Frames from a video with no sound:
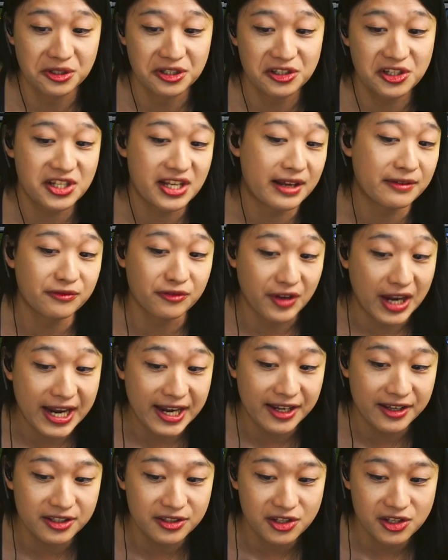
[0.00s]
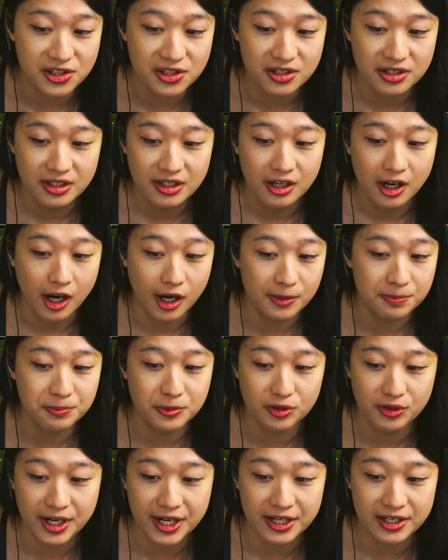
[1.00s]
advanced,
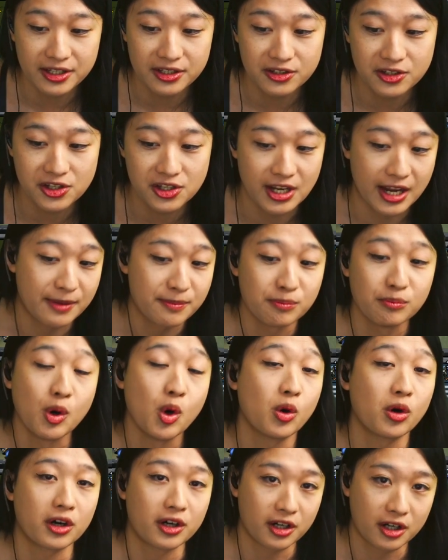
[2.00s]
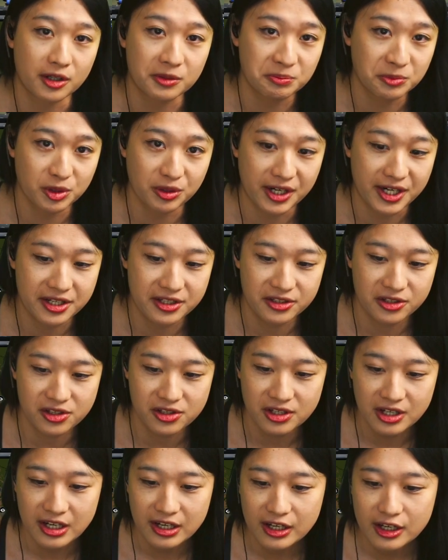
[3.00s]
upgrades, and more upgrades.
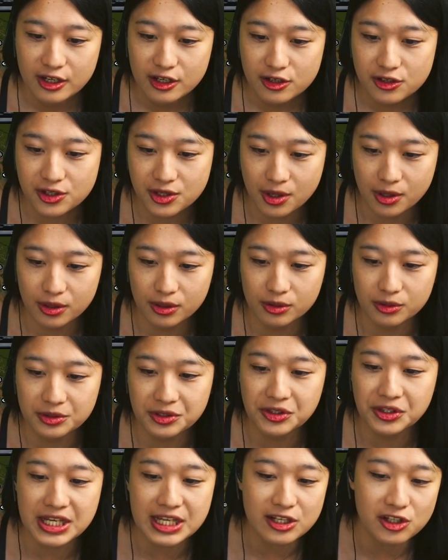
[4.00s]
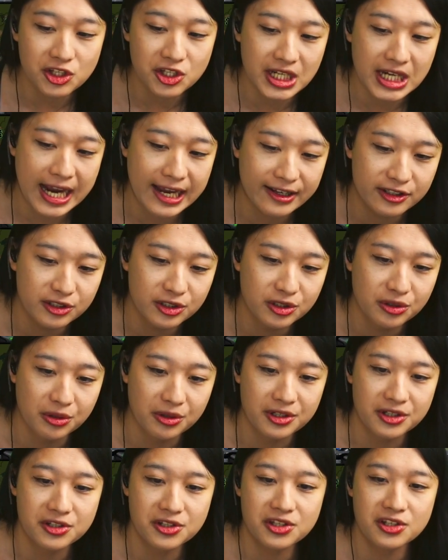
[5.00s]
So these
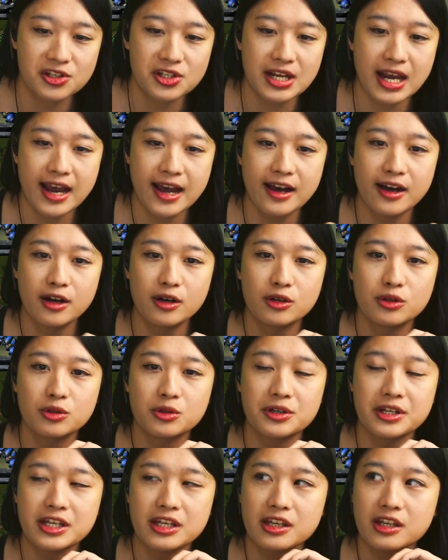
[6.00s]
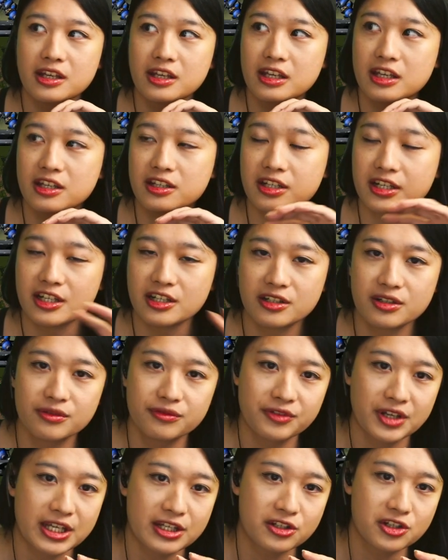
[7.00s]
categories is how it
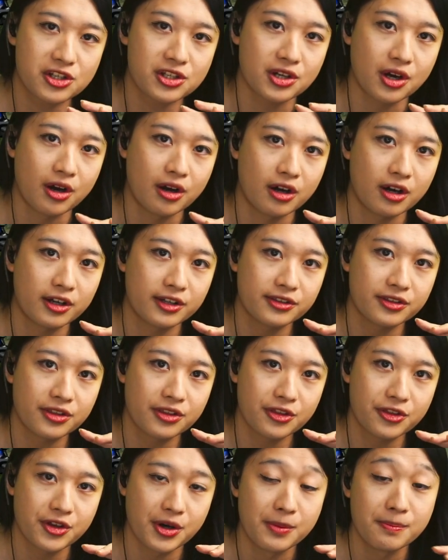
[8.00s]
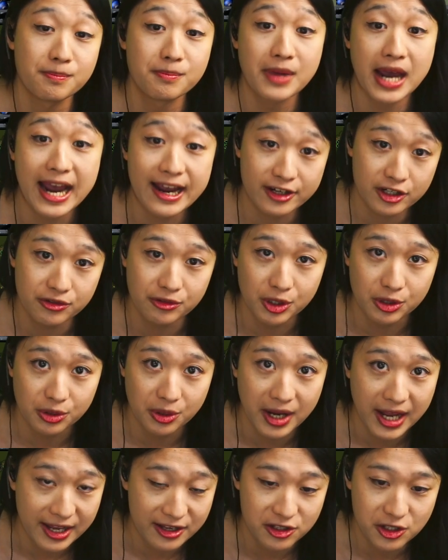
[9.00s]
innovates on the macro
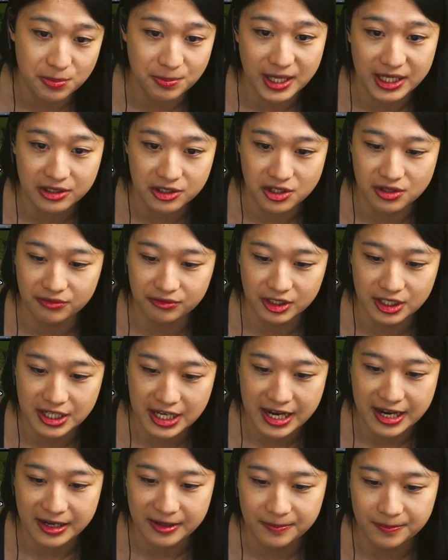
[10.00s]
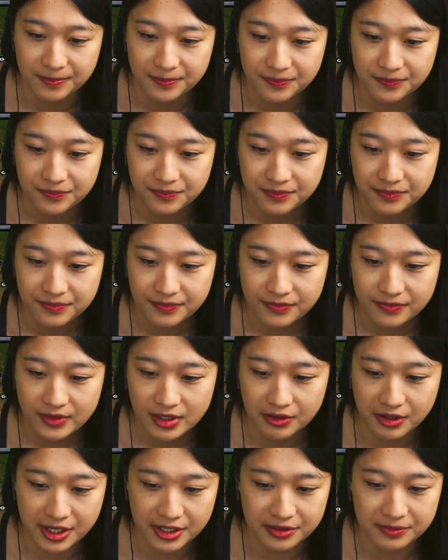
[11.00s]
aspect of the game,
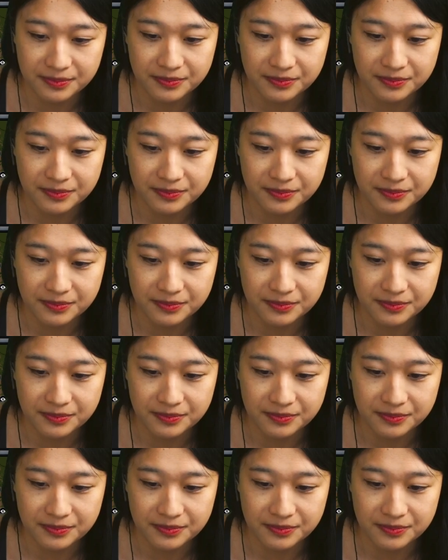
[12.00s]
right?